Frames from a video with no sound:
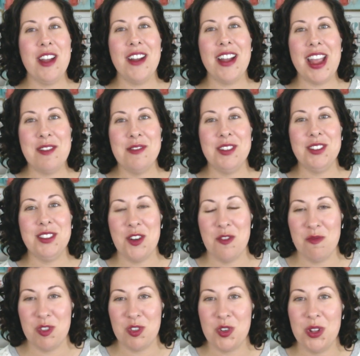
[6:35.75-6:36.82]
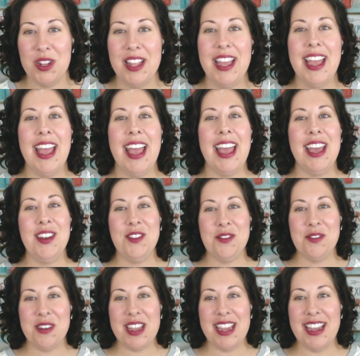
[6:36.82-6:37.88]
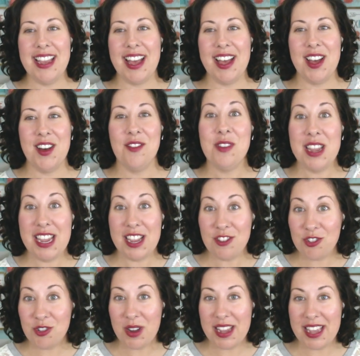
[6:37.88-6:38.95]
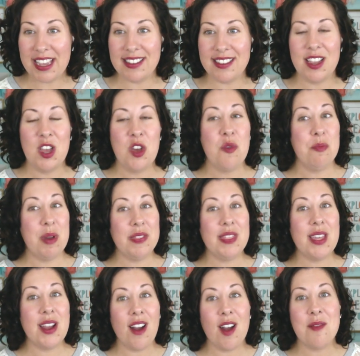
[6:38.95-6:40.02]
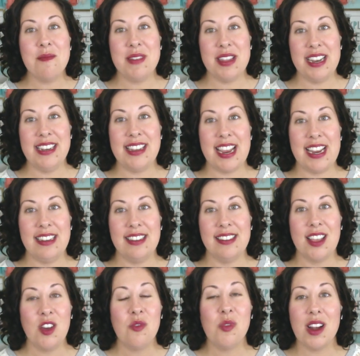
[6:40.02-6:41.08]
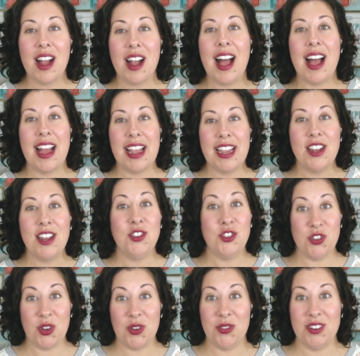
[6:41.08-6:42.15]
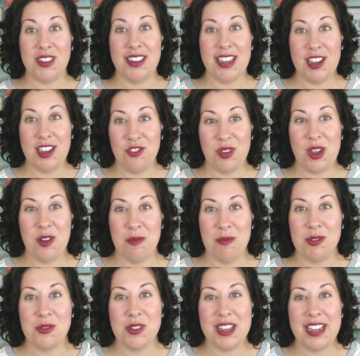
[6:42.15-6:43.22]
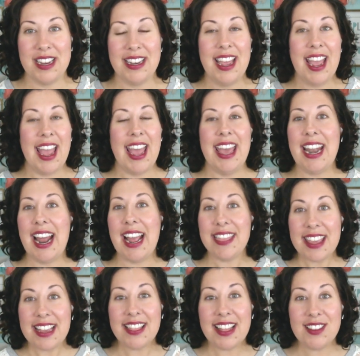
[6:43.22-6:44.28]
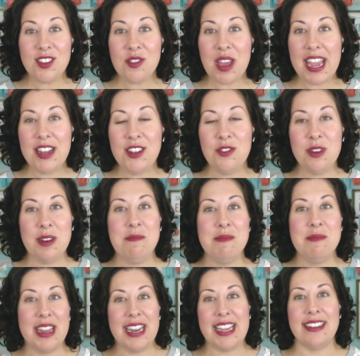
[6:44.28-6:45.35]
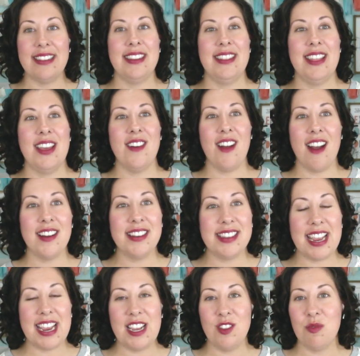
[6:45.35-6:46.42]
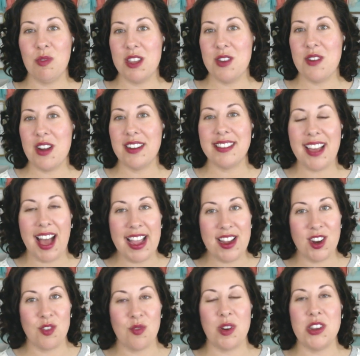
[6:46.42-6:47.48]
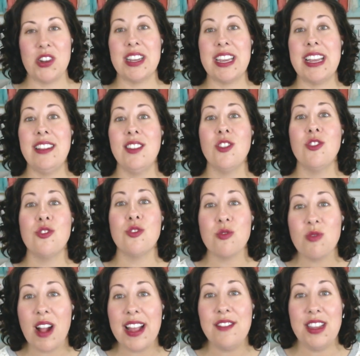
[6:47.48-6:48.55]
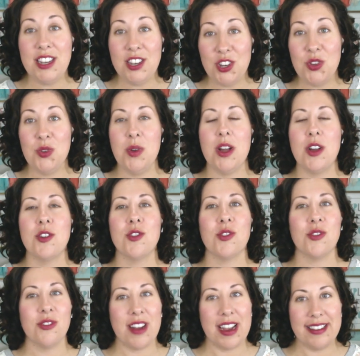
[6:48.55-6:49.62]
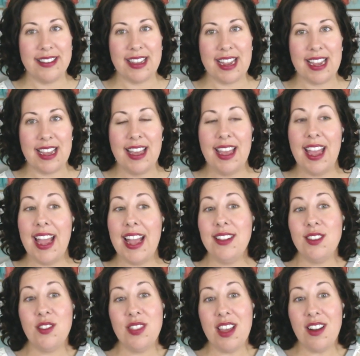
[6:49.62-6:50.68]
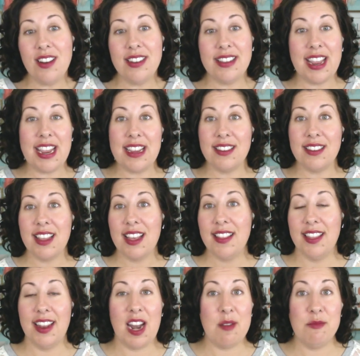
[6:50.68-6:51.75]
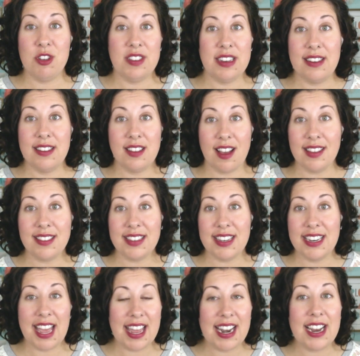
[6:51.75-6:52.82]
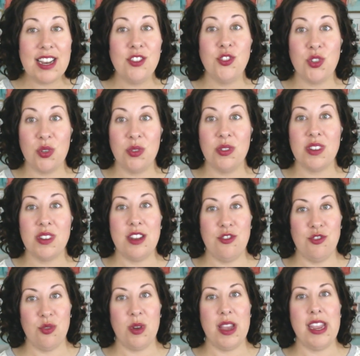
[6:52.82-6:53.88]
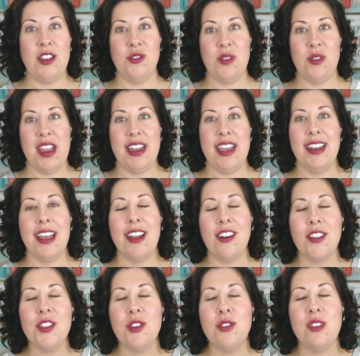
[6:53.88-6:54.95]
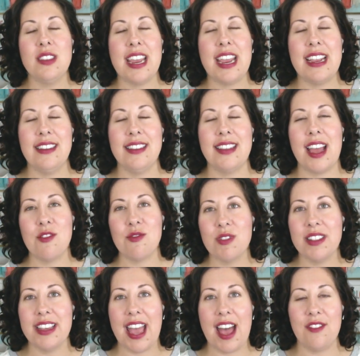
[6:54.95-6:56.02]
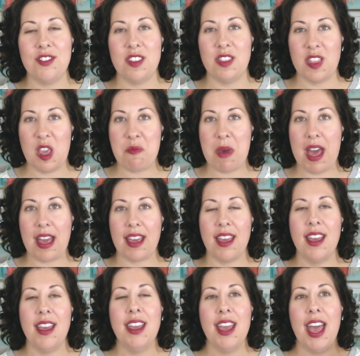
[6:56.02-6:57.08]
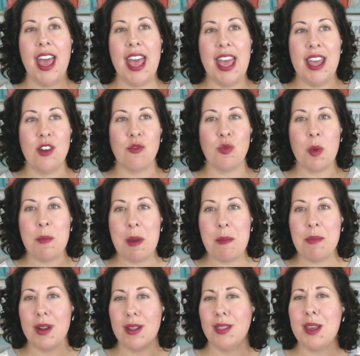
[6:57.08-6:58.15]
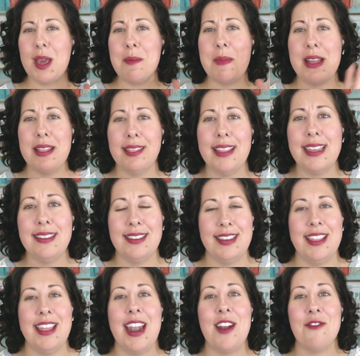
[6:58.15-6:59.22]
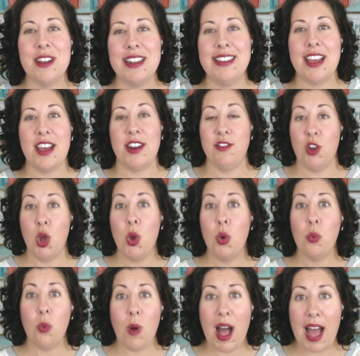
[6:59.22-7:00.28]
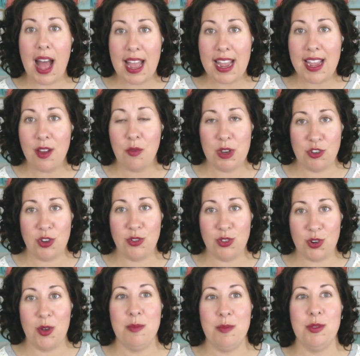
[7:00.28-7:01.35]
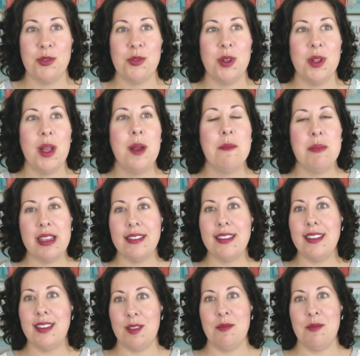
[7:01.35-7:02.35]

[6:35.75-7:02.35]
We are able to homeschool, and we enjoy it. But there are many days where I don't enjoy homeschooling, and I think that's okay to admit it. There are days where you are tired, where your kids are driving you crazy, and so there are days that I'm just exhausted and I don't enjoy doing it. And on those days, I really have to think back and remember and look at my list that I've written down of why we chose to homeschool, because